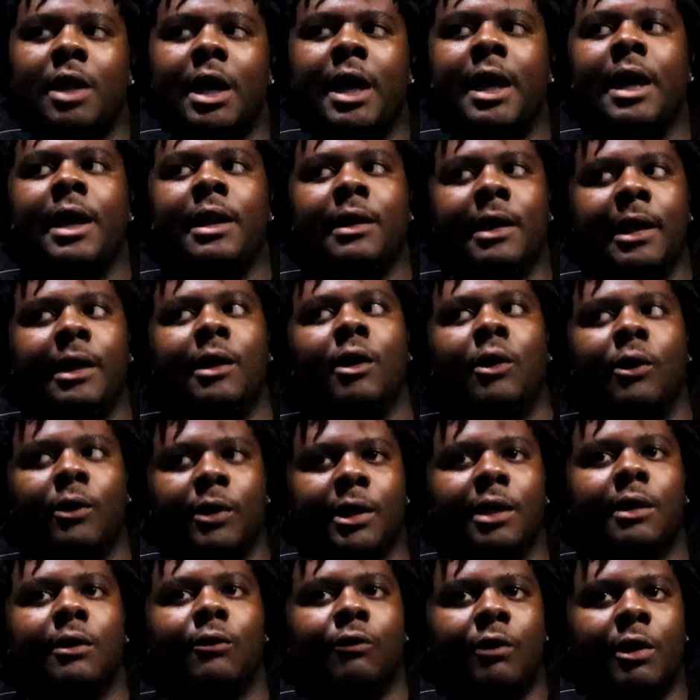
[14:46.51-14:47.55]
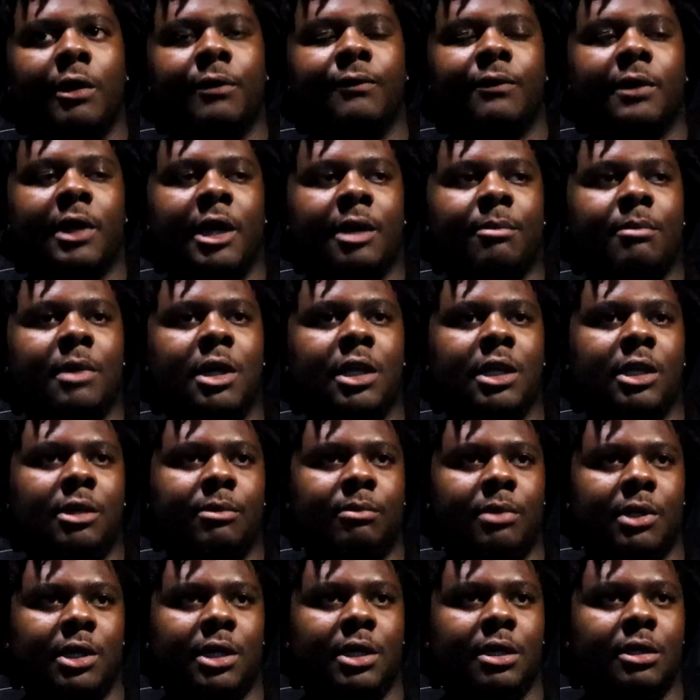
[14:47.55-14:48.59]
then they gonna get a run for their money,
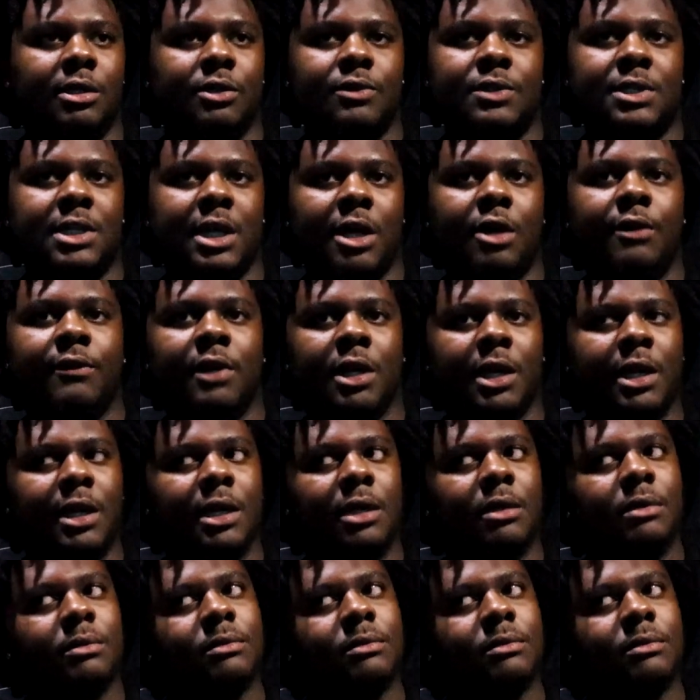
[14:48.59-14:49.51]
but but they they got it.